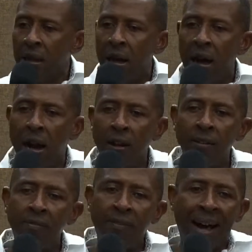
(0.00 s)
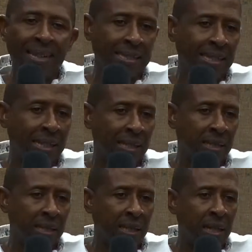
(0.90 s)
are the
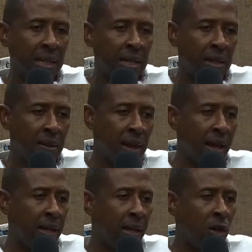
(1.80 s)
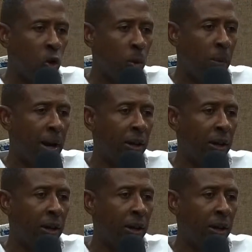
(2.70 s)
vices, then remember,